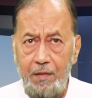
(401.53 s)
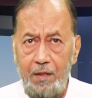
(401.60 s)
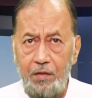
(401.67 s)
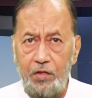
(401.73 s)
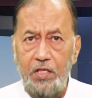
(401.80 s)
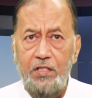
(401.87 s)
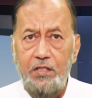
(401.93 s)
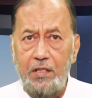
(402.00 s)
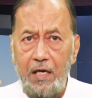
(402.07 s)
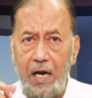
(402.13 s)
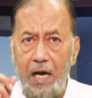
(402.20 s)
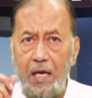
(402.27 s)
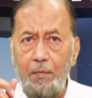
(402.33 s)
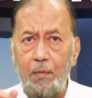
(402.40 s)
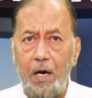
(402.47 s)
This
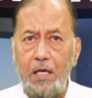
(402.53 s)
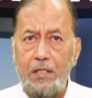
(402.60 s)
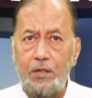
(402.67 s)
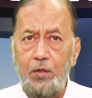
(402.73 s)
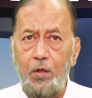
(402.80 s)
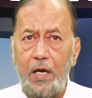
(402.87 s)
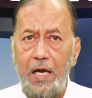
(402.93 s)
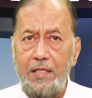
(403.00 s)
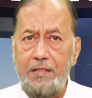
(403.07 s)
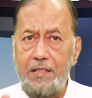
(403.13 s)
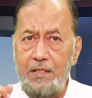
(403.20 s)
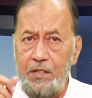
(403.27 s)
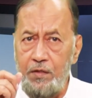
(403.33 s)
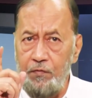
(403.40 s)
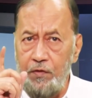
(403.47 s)
crime also has
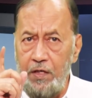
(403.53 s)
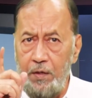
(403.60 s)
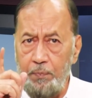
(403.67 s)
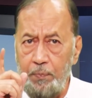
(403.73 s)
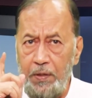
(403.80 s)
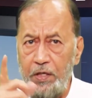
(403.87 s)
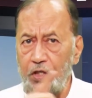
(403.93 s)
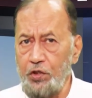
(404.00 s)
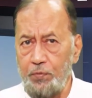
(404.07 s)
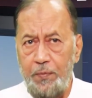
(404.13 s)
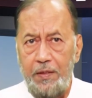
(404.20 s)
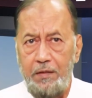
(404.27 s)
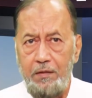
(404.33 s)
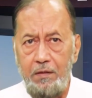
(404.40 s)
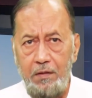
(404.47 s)
a severe
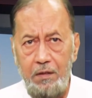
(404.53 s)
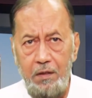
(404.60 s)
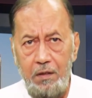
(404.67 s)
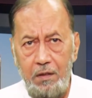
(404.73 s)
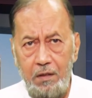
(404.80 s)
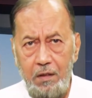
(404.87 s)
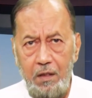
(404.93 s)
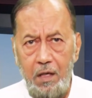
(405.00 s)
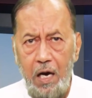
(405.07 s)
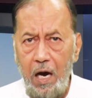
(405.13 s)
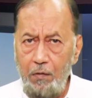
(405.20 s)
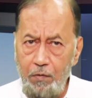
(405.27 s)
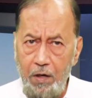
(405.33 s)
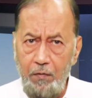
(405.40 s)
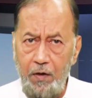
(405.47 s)
punishment.
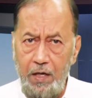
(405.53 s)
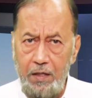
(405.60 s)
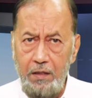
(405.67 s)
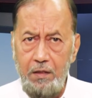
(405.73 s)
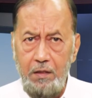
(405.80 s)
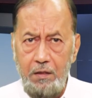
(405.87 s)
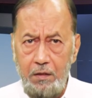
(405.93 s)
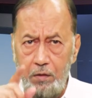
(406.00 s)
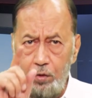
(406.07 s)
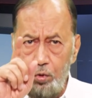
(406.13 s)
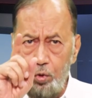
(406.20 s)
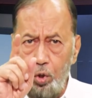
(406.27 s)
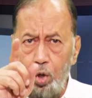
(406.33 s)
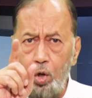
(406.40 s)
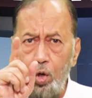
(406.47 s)
However,
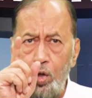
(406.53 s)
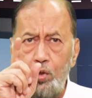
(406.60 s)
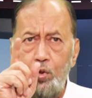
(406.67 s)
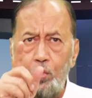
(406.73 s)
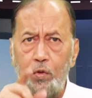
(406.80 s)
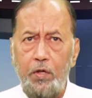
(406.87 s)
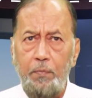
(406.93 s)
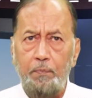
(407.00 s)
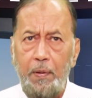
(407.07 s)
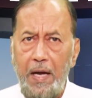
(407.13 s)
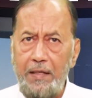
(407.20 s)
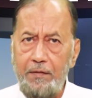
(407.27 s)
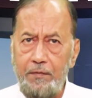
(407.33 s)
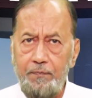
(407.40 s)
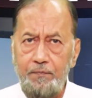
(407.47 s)
those who
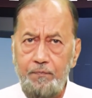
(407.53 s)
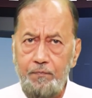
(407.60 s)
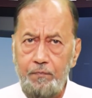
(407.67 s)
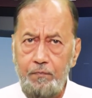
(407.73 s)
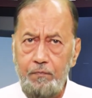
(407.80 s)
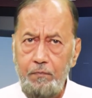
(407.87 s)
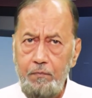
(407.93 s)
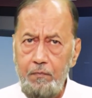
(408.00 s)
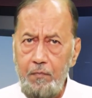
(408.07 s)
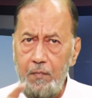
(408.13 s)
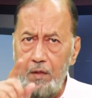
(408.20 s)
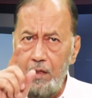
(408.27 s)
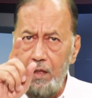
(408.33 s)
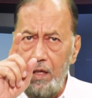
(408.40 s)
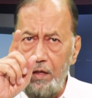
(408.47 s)
repent
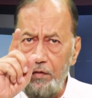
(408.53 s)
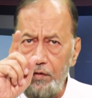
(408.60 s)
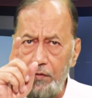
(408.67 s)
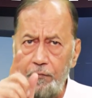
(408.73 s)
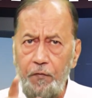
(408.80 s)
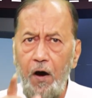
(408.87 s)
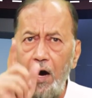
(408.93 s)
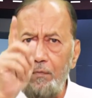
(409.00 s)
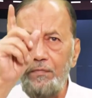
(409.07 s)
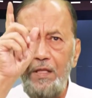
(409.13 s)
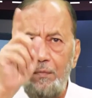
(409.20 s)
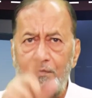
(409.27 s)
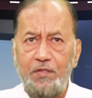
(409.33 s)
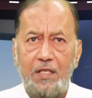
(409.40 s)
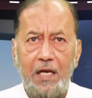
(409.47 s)
and reform
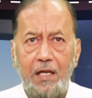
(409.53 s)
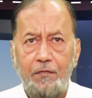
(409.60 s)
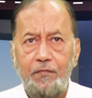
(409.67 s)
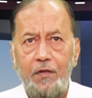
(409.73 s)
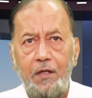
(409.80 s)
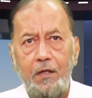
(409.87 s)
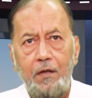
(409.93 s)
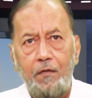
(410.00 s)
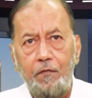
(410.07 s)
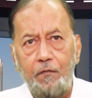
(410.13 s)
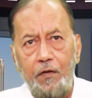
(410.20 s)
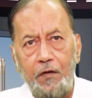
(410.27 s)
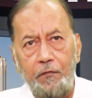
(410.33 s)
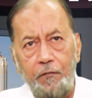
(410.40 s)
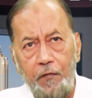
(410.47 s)
themselves
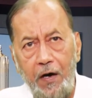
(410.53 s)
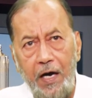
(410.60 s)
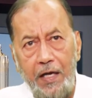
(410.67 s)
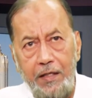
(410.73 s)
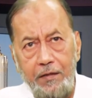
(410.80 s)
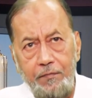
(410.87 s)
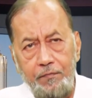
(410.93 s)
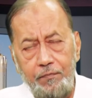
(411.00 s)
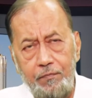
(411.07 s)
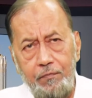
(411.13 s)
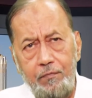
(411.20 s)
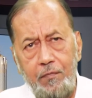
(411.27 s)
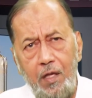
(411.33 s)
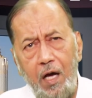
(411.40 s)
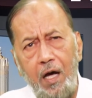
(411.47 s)
will find
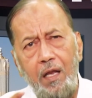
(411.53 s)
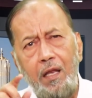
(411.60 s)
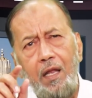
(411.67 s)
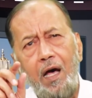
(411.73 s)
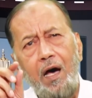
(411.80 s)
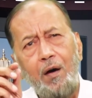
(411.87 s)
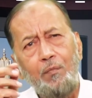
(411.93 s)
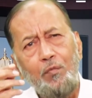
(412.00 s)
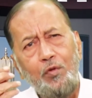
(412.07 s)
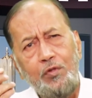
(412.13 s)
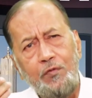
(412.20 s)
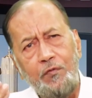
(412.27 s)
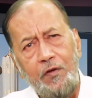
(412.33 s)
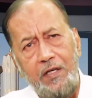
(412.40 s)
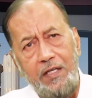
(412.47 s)
Allah
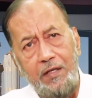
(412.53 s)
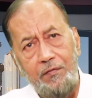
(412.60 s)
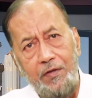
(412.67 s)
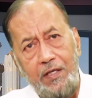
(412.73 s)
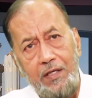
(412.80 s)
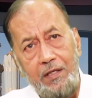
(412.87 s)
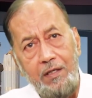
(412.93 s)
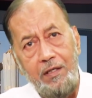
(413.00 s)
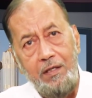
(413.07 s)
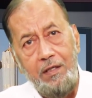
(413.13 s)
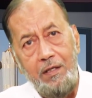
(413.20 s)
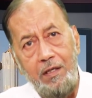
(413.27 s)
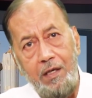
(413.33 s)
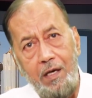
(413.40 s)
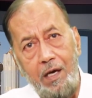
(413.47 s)
most forgiving
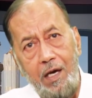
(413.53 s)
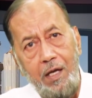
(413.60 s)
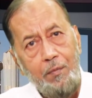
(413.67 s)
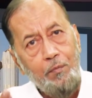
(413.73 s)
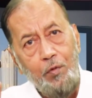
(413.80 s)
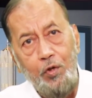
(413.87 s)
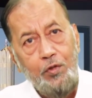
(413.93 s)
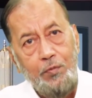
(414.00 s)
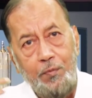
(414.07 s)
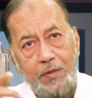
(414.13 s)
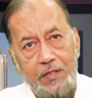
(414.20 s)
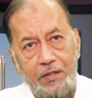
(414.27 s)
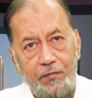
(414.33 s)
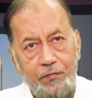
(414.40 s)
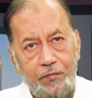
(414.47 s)
and most
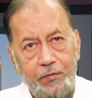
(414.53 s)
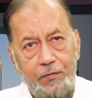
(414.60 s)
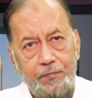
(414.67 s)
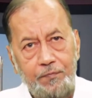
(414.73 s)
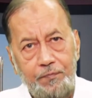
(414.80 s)
merciful.